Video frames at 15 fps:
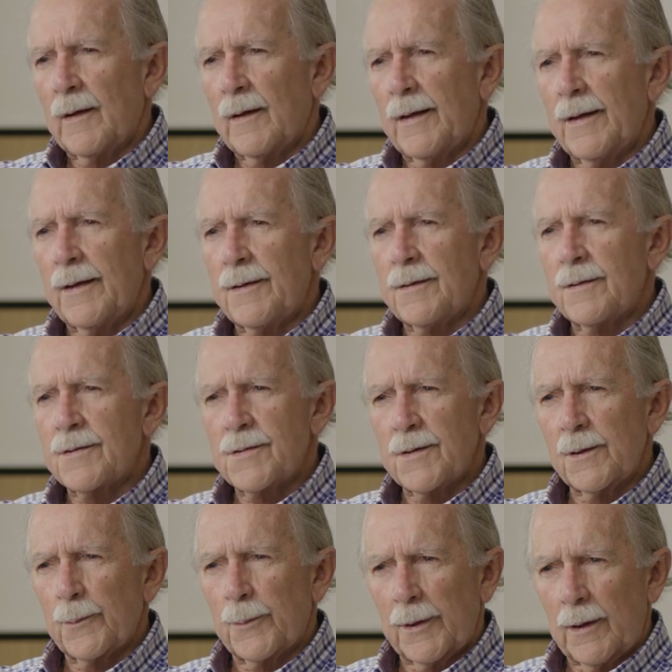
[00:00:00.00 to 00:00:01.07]
and
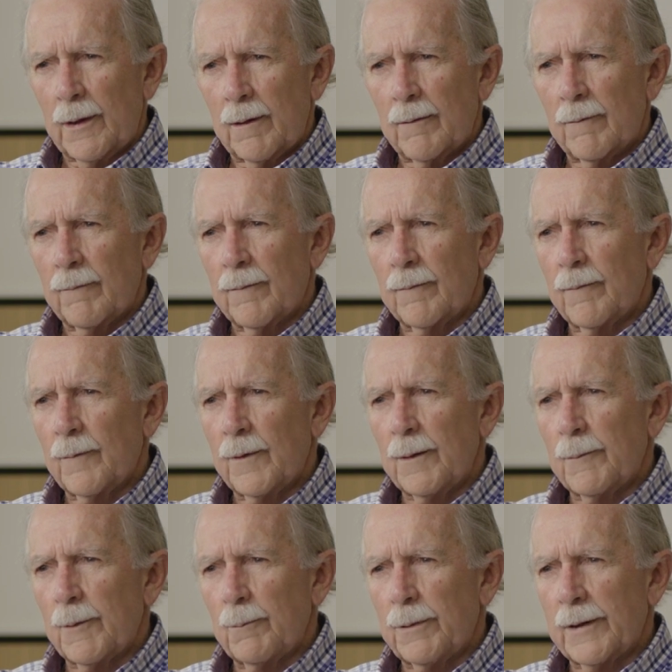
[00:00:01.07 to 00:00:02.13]
syncope, where
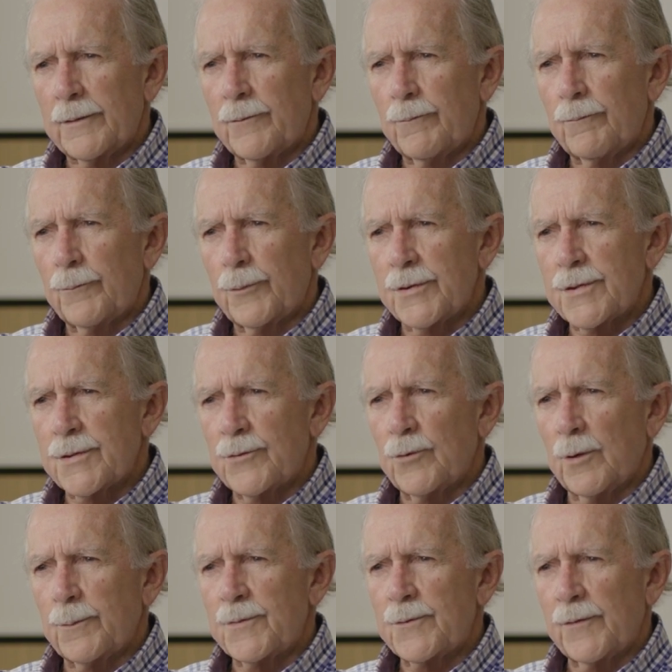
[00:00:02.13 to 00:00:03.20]
my blood pressure
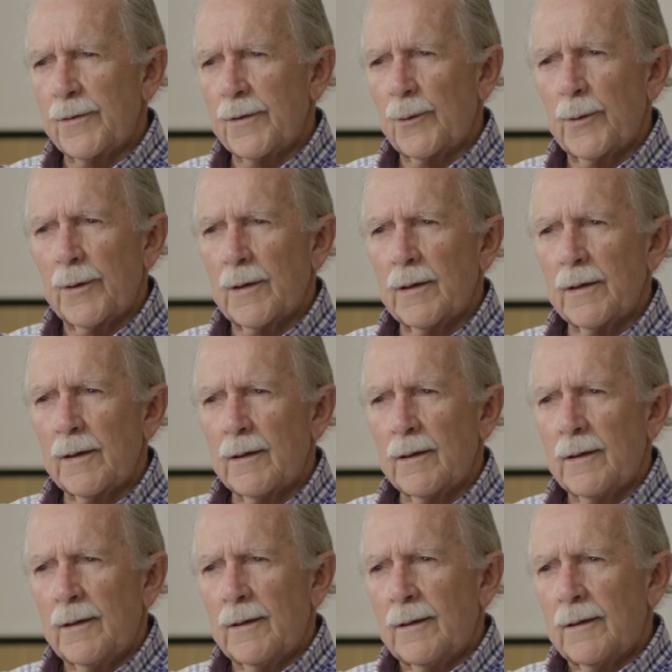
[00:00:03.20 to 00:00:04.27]
drops very quickly
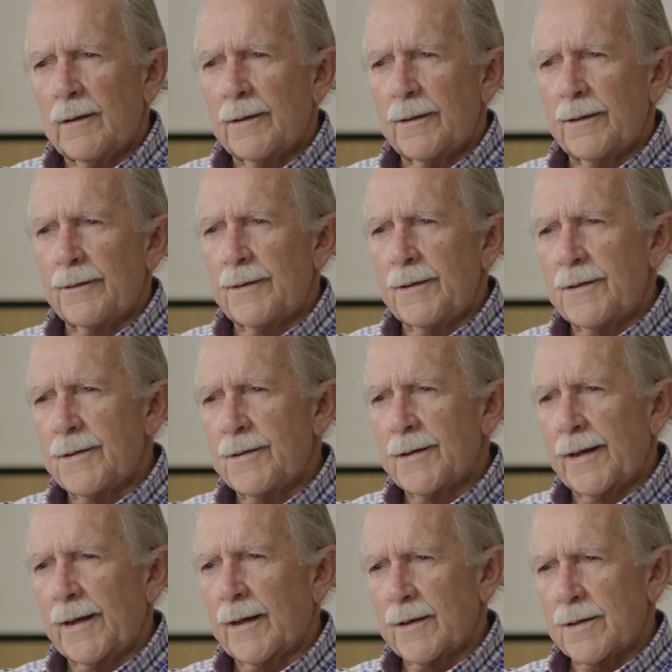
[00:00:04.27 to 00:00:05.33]
and I need to
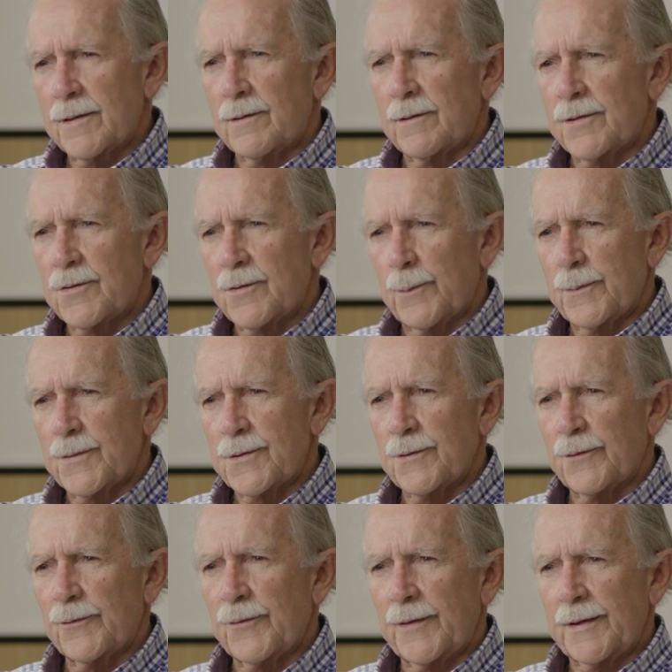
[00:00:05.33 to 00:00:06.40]
take action to stop
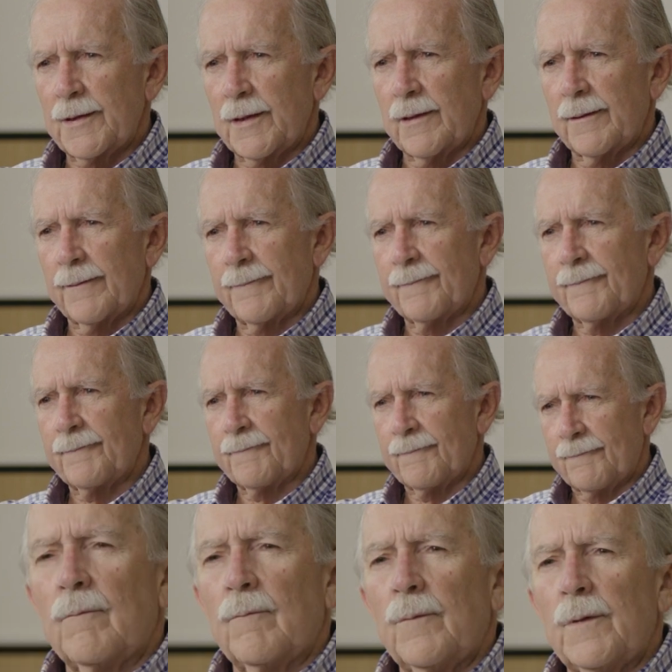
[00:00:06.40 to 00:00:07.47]
myself fainting.
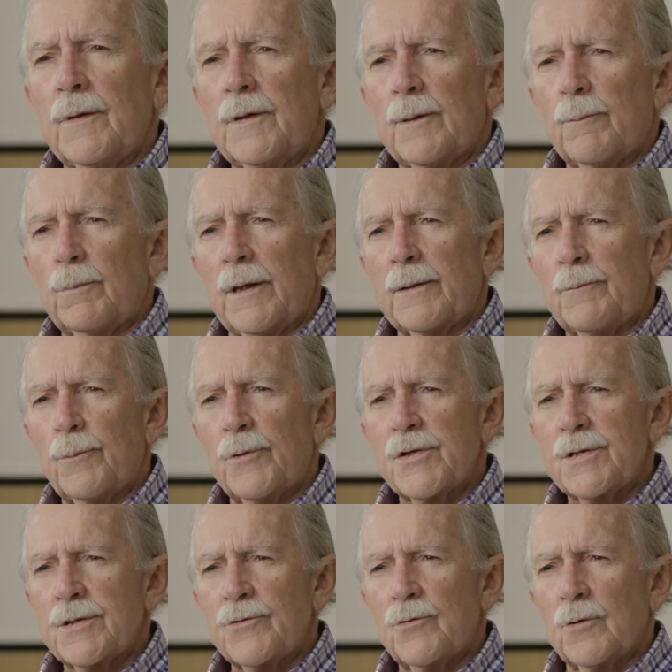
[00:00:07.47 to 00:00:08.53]
When the blood
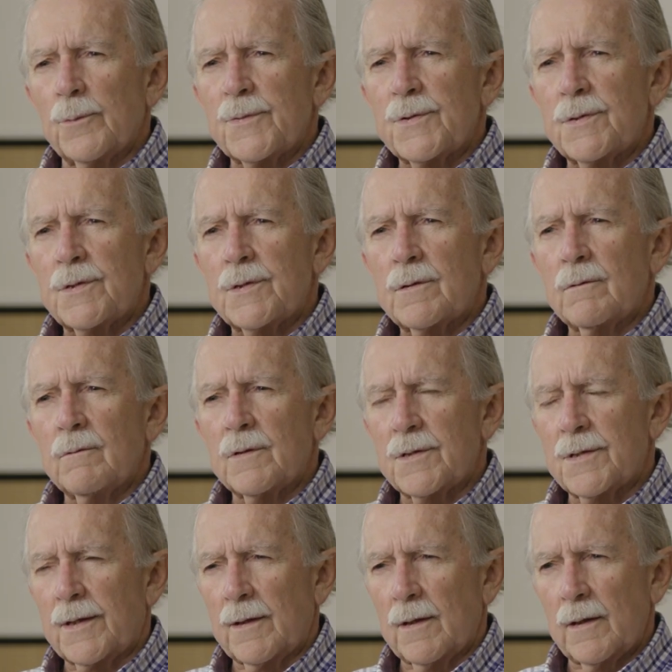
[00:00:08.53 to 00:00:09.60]
pressure drops
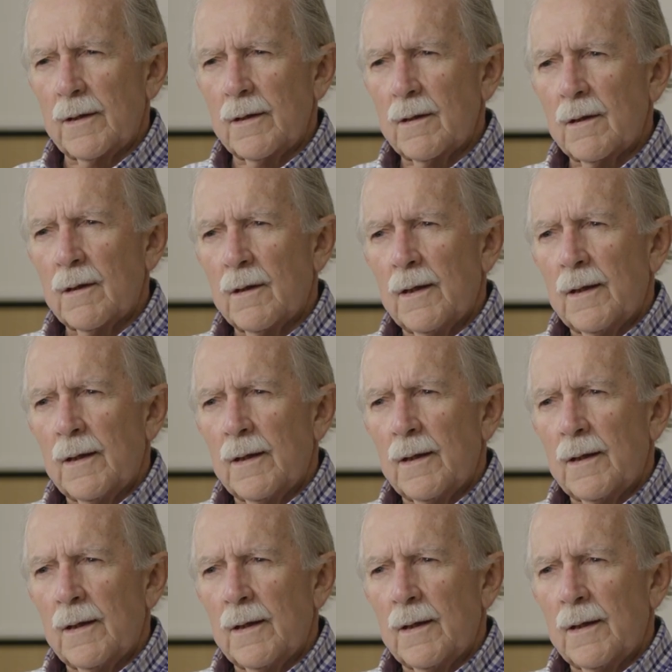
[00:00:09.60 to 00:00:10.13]
suddenly,